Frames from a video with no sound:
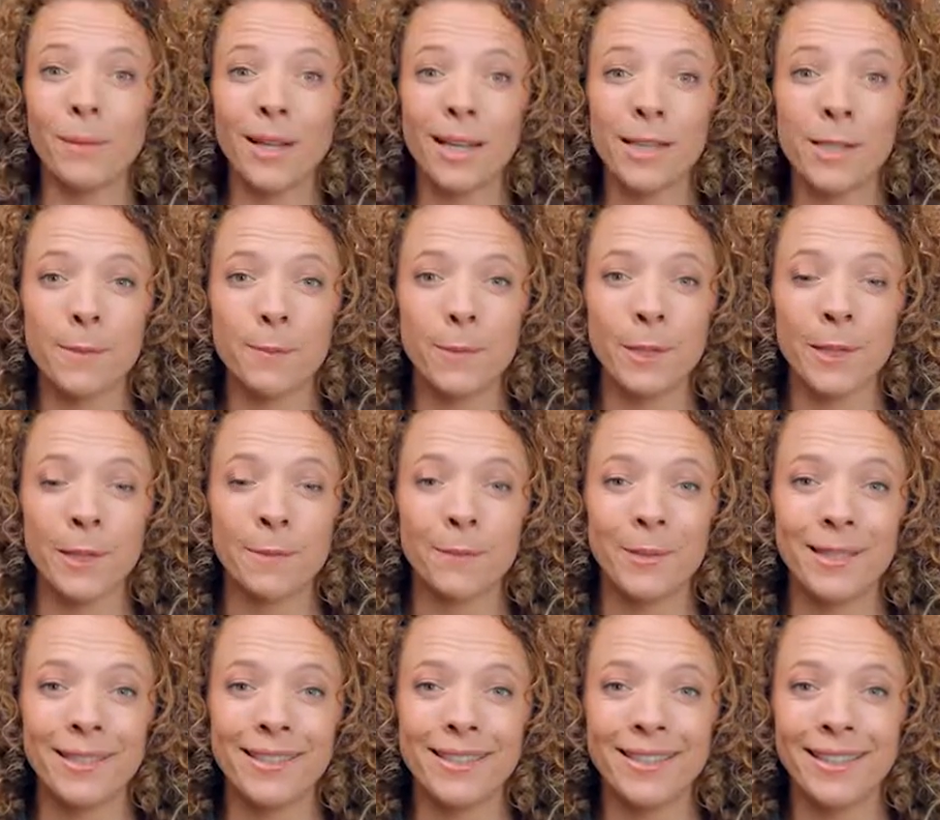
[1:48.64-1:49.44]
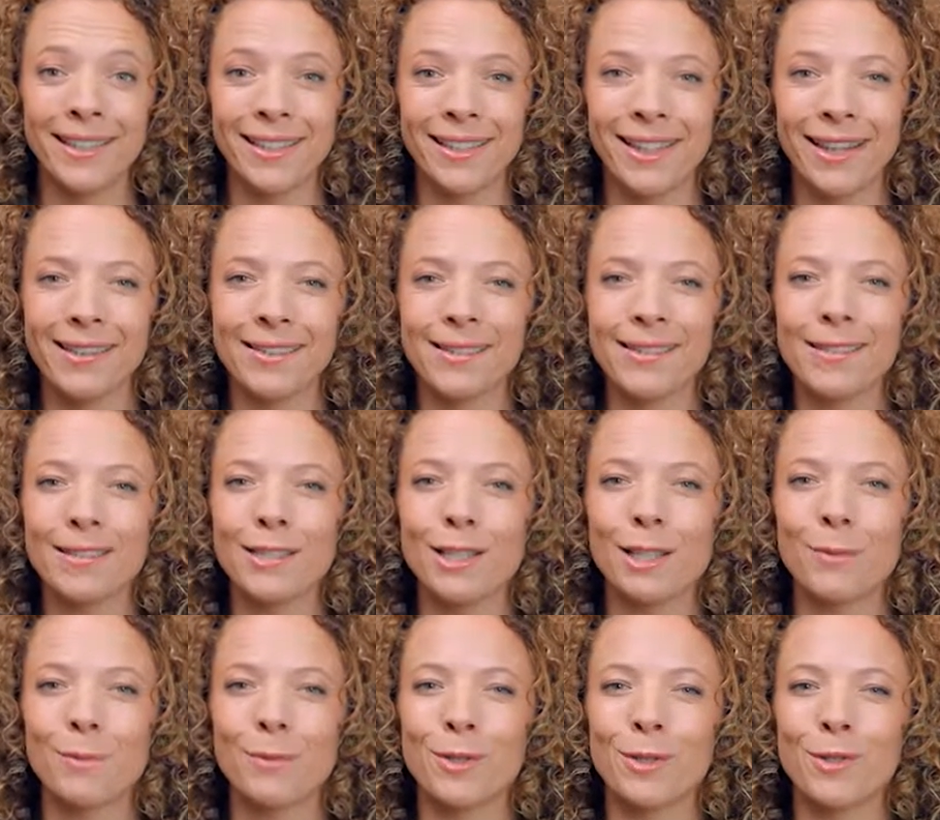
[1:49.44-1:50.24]
This science kit
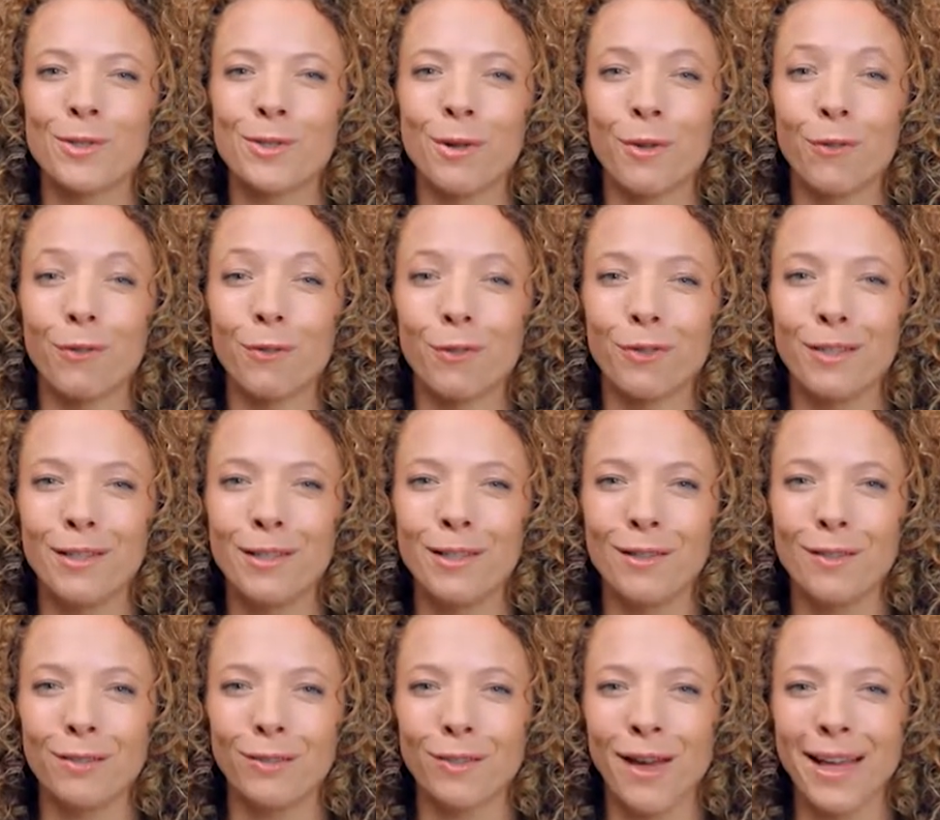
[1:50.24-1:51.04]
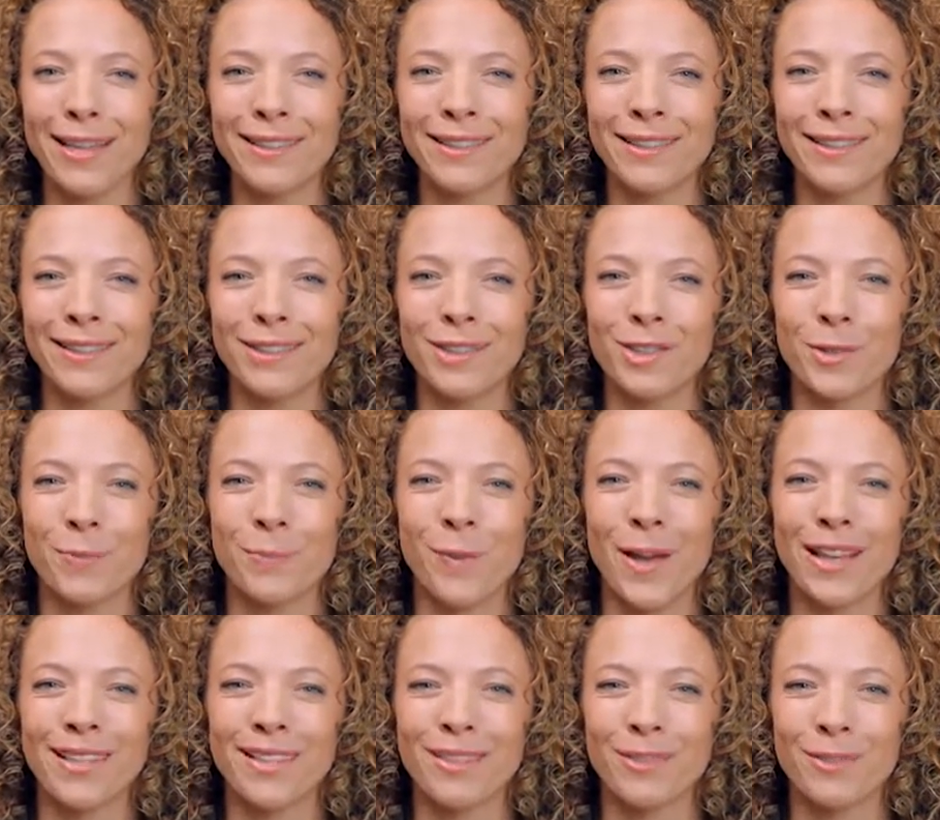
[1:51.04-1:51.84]
contains many other exciting